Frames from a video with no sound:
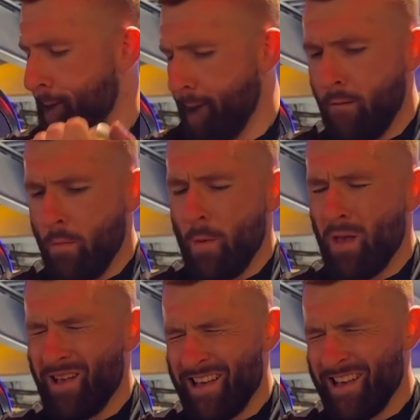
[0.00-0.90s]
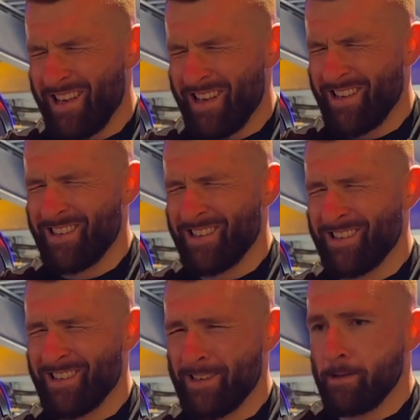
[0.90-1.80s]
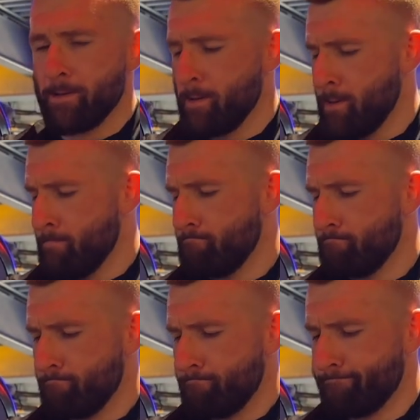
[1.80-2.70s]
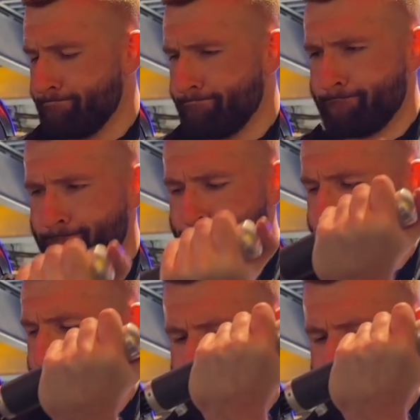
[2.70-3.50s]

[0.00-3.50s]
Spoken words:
I do like I think I prefer a pin loaded to a